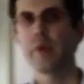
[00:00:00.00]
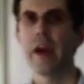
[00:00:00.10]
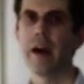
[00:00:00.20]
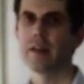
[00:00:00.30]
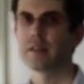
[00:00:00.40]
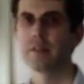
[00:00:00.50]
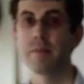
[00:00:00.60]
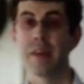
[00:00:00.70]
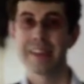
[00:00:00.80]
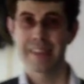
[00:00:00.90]
to be asked.
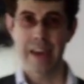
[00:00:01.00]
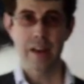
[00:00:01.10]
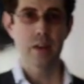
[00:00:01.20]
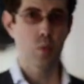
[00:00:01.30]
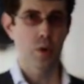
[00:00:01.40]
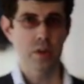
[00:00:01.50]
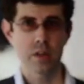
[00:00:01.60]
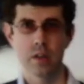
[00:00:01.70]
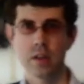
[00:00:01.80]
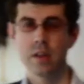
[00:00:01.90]
Can it
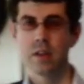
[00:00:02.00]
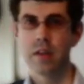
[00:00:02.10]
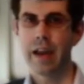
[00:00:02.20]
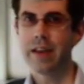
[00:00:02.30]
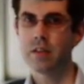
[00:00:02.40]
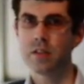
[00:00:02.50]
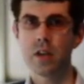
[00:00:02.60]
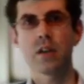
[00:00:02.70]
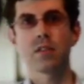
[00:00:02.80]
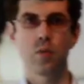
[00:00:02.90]
work?
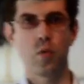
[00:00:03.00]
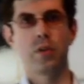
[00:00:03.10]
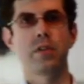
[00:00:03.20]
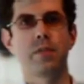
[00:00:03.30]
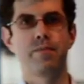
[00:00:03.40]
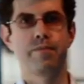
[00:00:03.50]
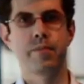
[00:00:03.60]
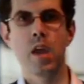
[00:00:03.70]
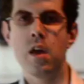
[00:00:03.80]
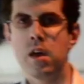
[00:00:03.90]
And does it work?
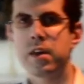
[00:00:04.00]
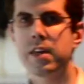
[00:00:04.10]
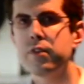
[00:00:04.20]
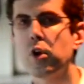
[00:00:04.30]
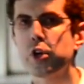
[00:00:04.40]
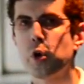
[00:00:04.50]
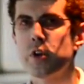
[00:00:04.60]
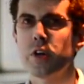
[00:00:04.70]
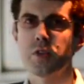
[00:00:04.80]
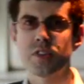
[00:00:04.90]
Given our
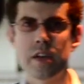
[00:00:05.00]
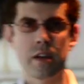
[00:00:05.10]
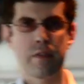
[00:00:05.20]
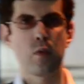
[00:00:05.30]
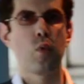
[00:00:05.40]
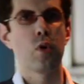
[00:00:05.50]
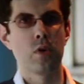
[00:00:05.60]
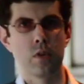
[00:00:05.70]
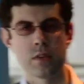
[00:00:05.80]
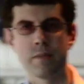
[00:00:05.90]
current understanding of the
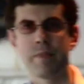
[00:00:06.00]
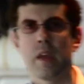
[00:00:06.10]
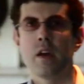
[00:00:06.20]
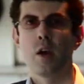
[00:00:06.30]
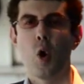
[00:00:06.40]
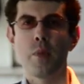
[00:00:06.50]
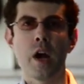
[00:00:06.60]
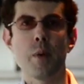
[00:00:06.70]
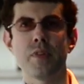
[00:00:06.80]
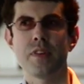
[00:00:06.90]
world,
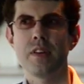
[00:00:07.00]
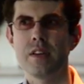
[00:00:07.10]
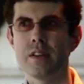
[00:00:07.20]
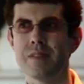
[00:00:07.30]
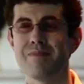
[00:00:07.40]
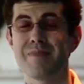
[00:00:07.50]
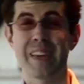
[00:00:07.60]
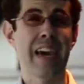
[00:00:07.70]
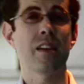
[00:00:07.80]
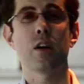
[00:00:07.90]
homeopathy
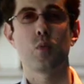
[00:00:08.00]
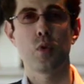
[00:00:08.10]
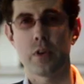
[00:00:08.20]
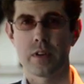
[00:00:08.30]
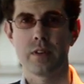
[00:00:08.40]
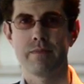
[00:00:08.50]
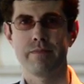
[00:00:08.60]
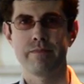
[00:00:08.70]
cannot work.